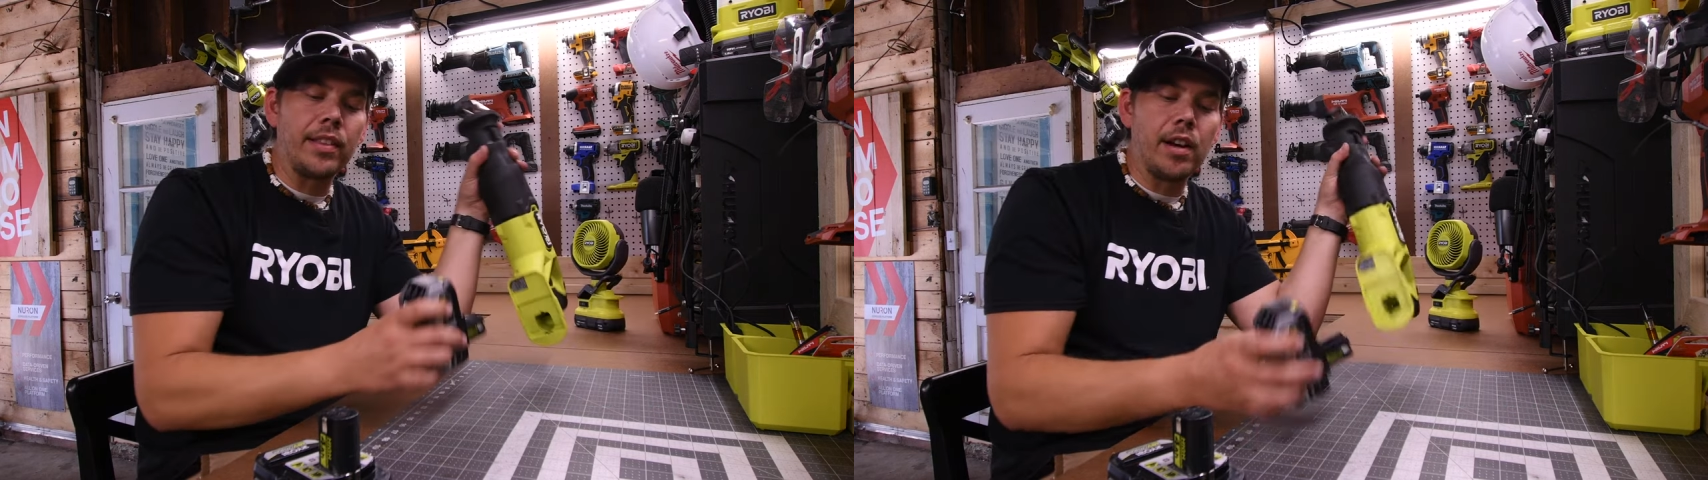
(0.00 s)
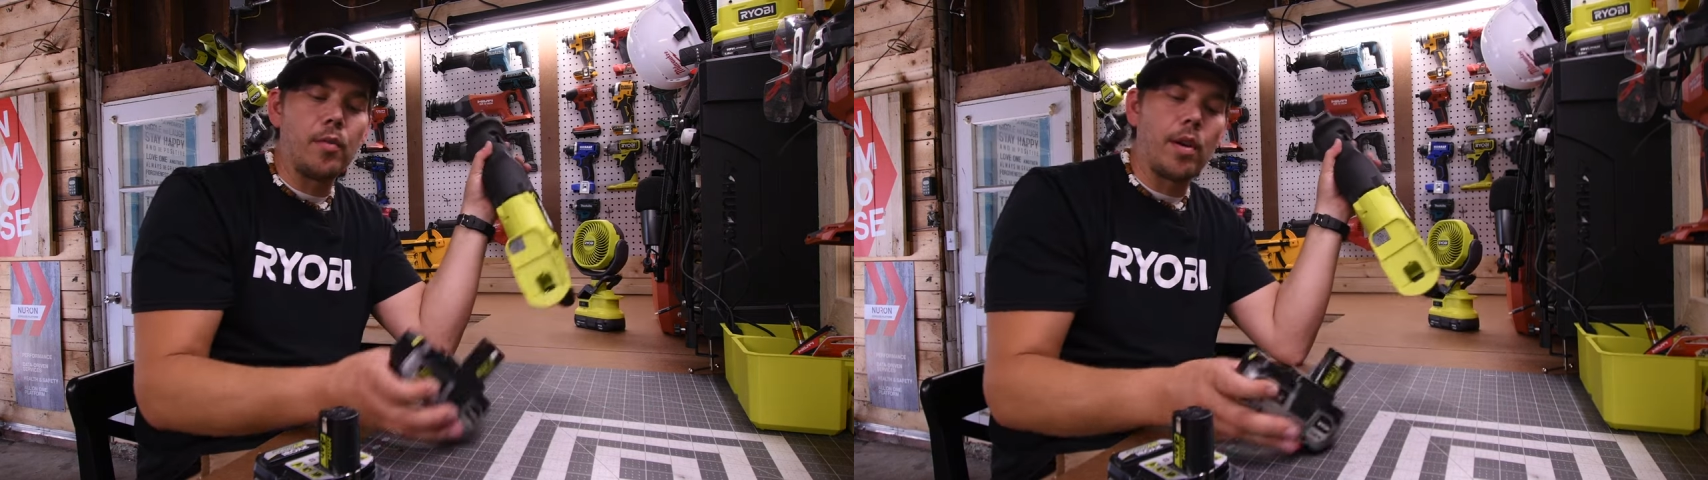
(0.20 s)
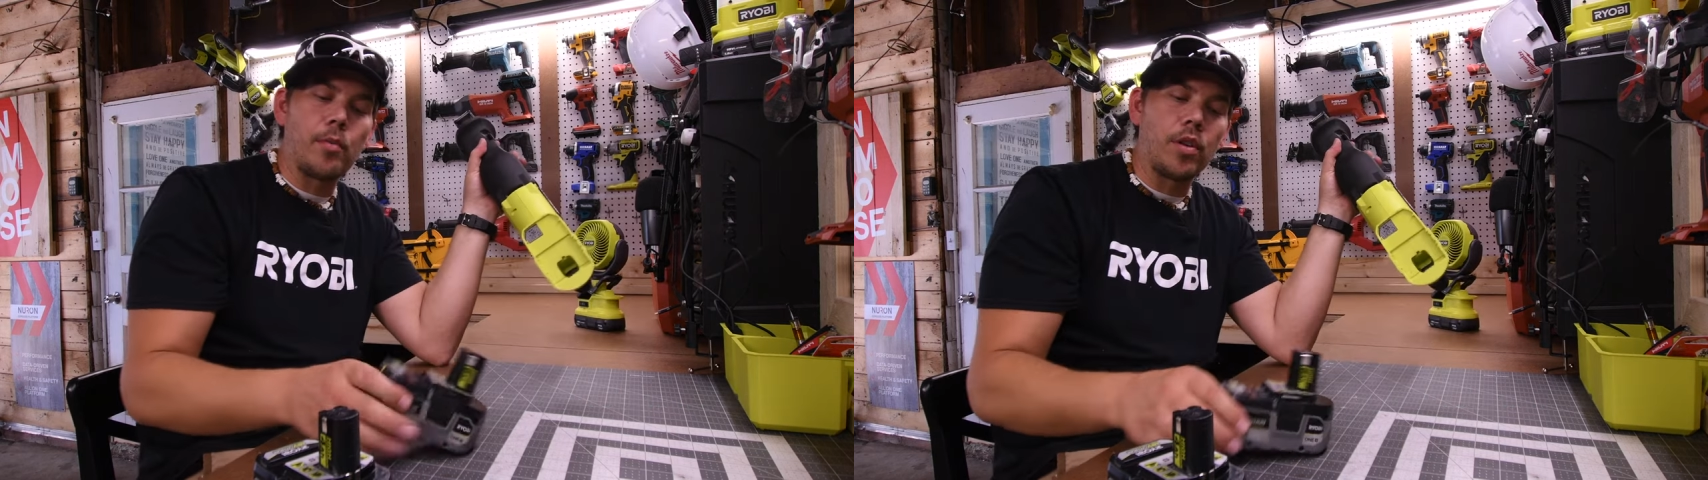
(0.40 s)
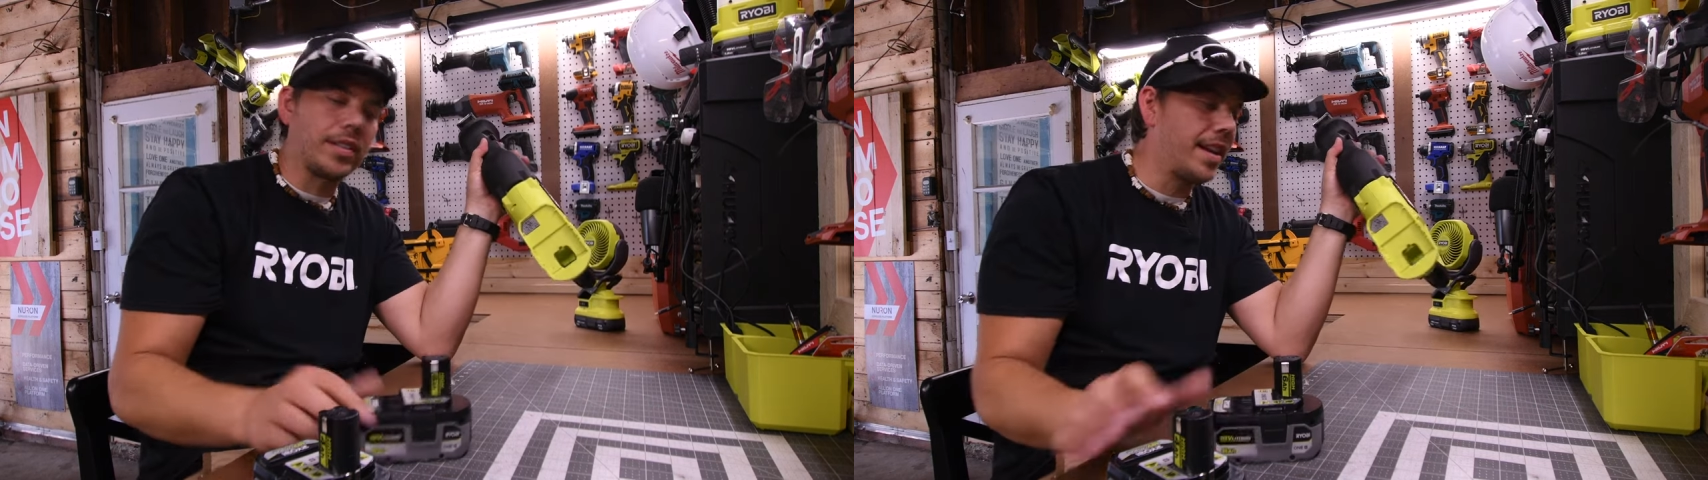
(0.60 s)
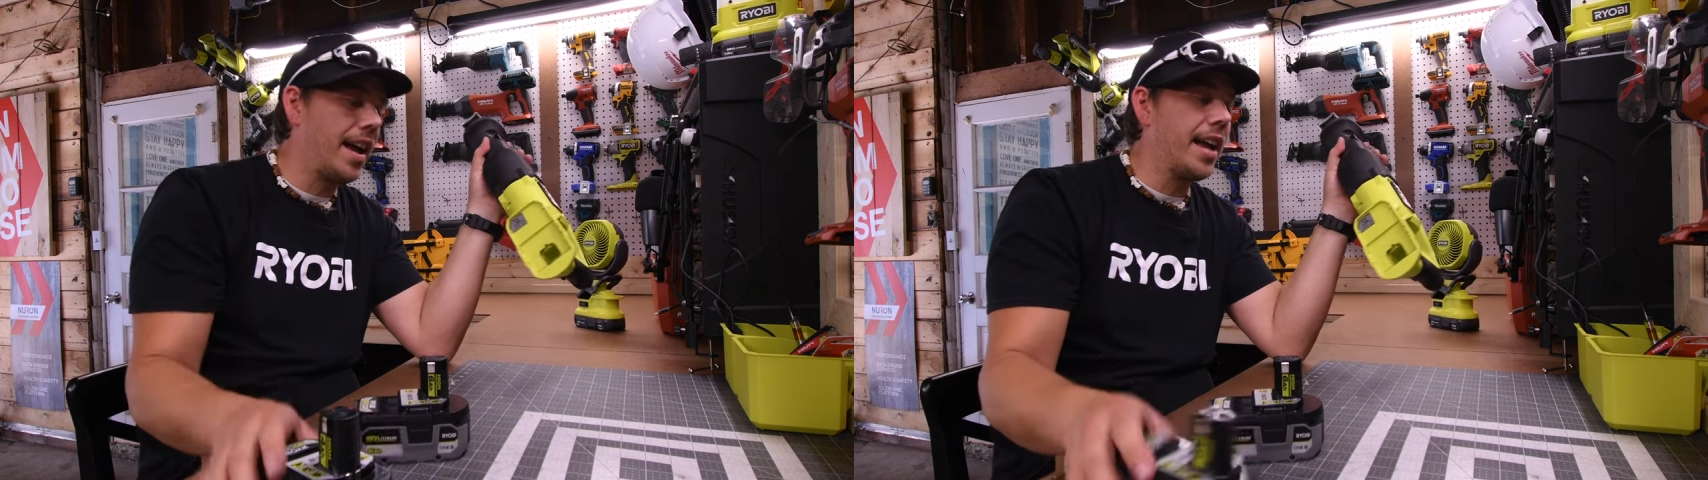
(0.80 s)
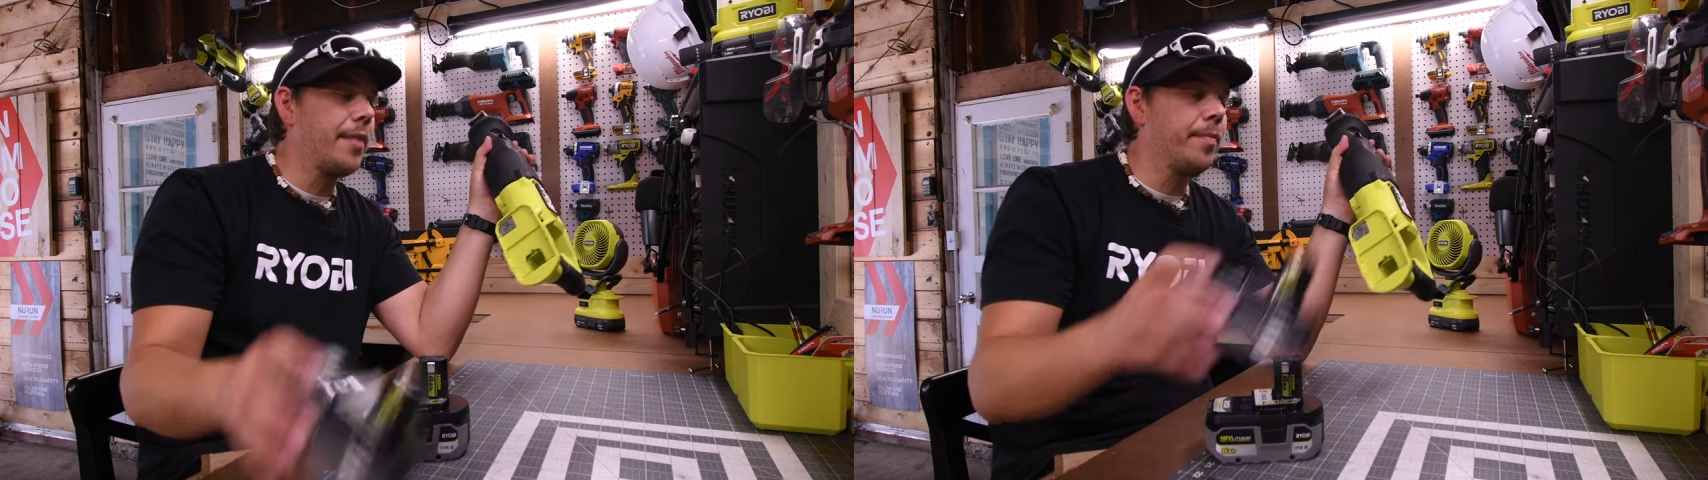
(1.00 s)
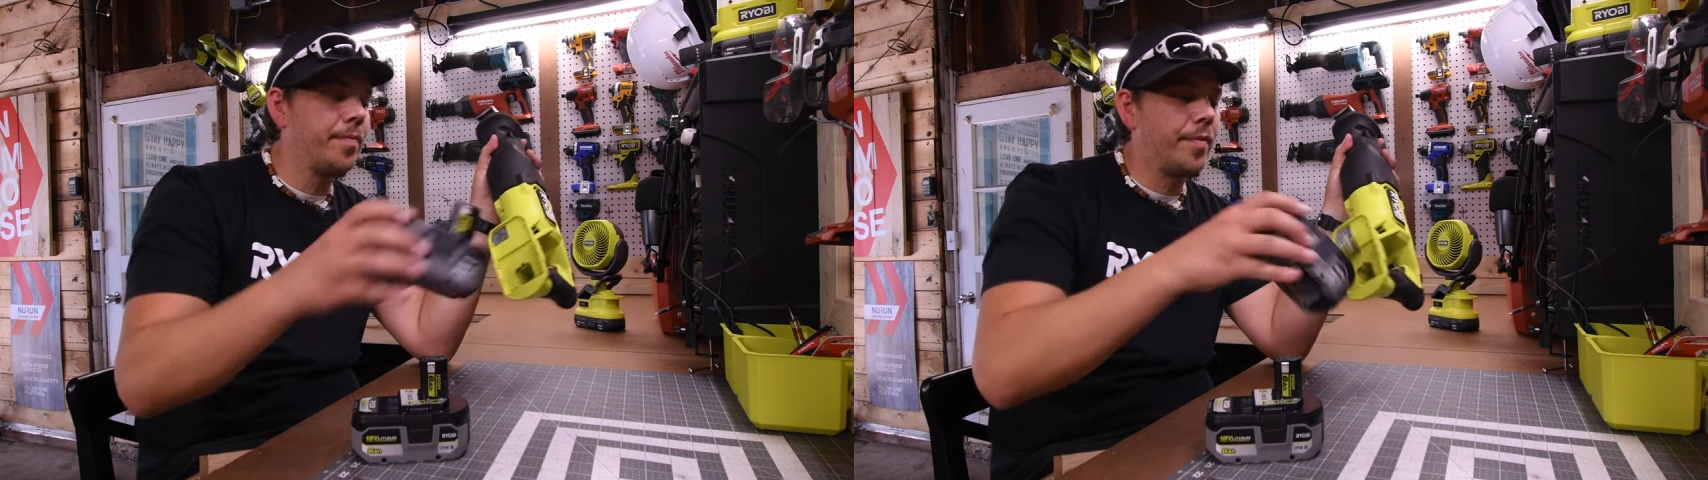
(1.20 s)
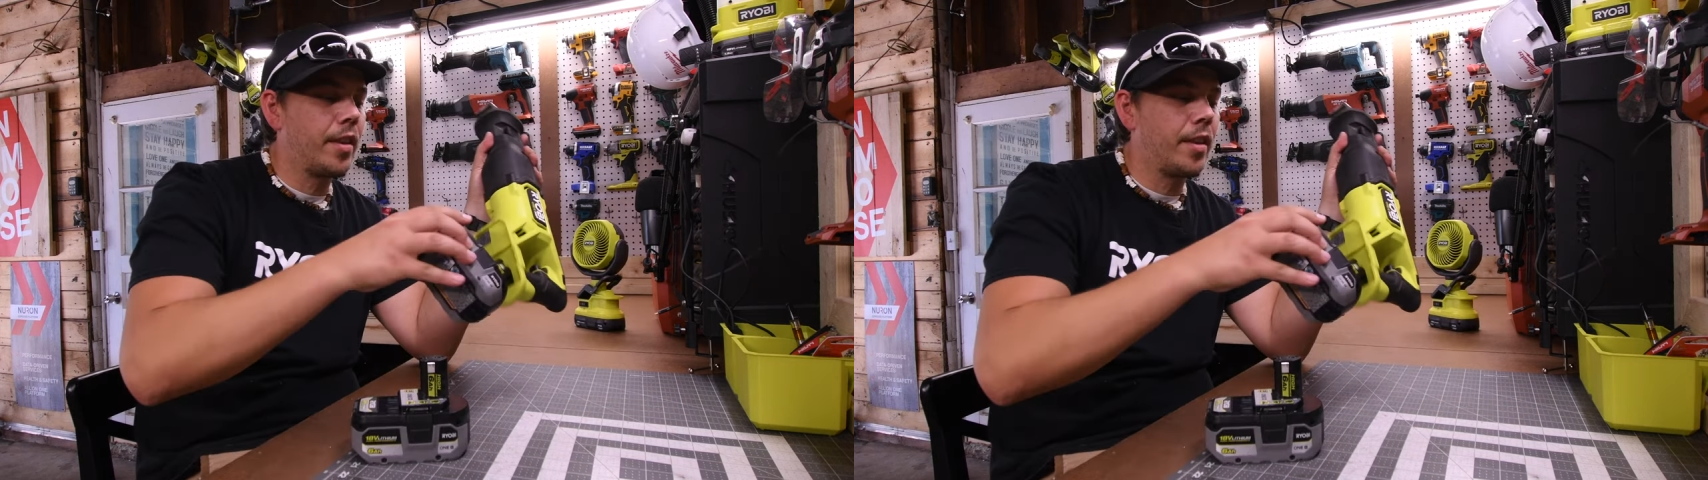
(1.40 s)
there one more time.